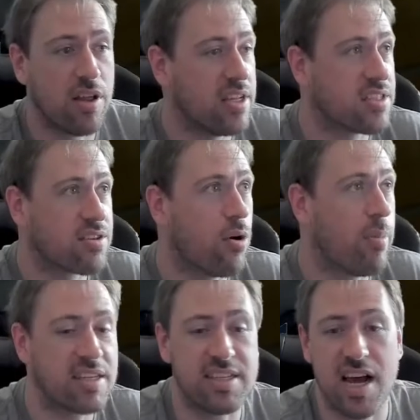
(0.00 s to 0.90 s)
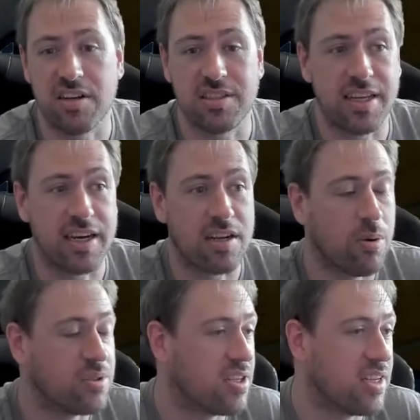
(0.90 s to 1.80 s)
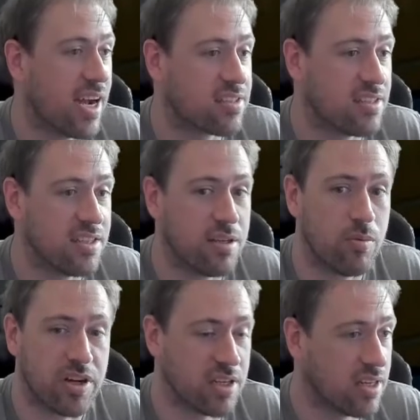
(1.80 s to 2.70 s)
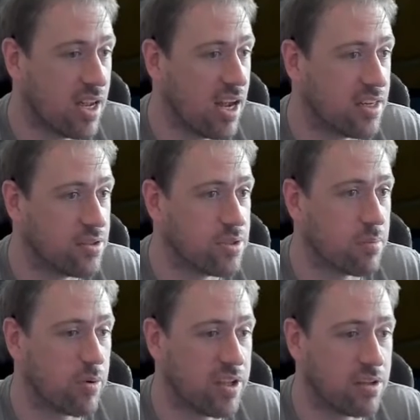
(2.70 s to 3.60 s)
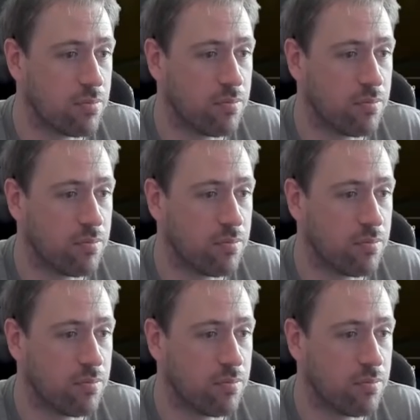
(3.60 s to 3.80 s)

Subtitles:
and then scroll back down as you're getting close to the actor that you want to do something with.